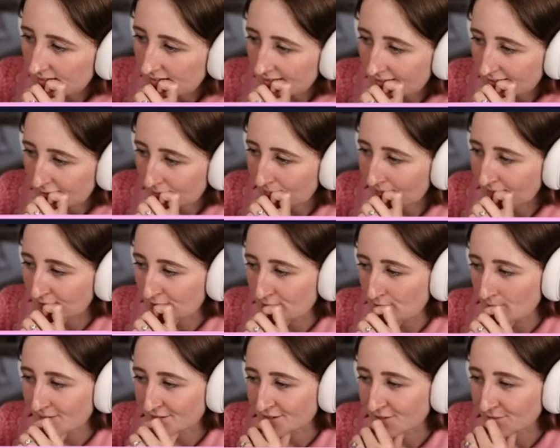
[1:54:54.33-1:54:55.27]
sponsor the
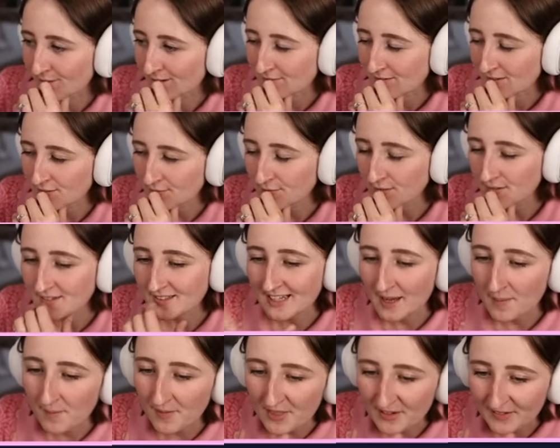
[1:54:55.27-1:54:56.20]
ones and spice festivals.
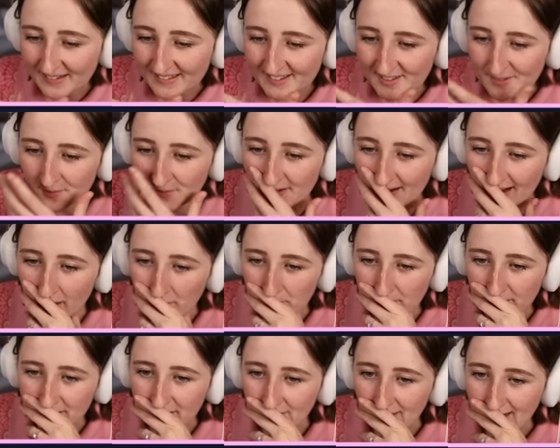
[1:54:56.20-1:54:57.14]
Yeah, but there isn't one
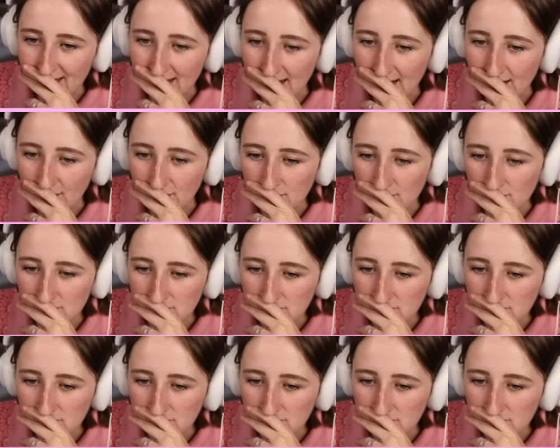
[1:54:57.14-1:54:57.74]
happening right now.